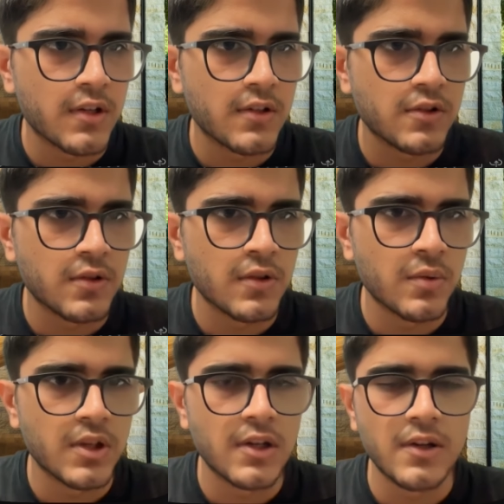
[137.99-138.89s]
I'll show
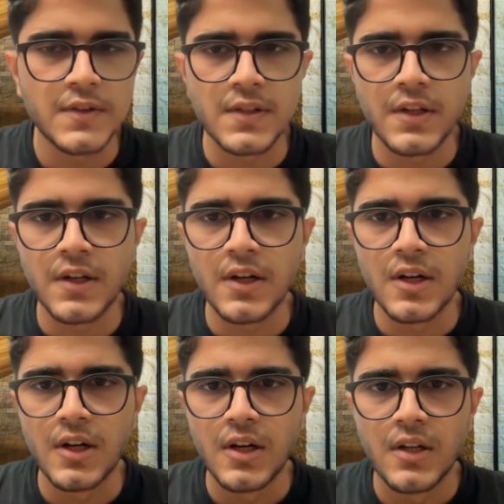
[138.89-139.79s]
you what it looks like.
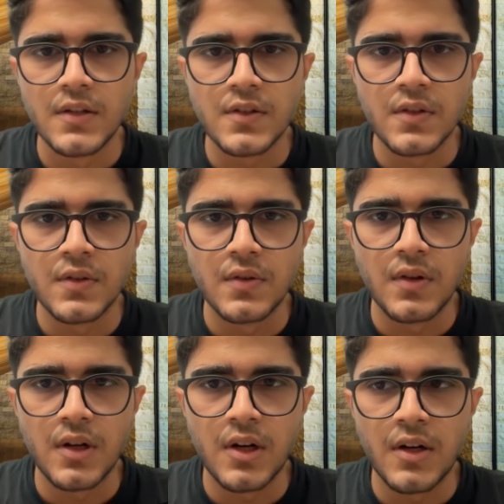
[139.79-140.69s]

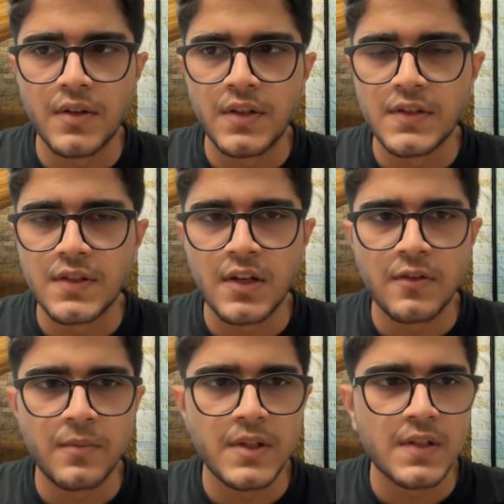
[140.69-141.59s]
So this
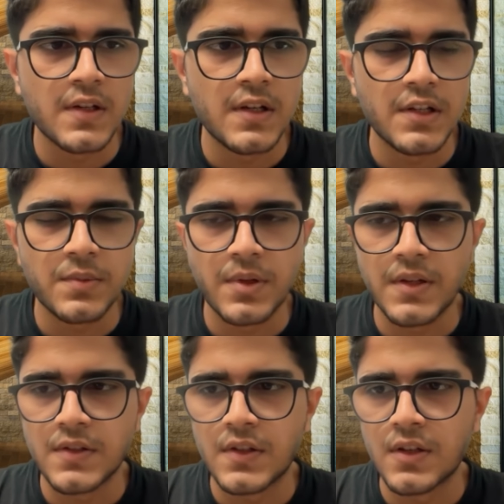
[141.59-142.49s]
graph basically
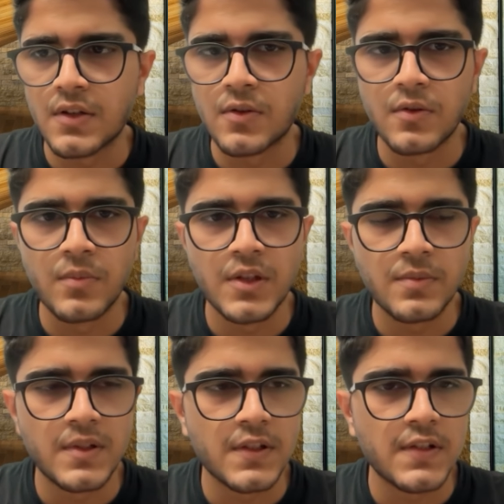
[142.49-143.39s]
explains the code
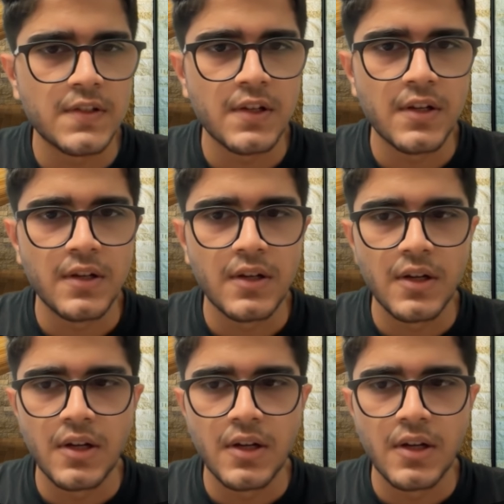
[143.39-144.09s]
base precisely.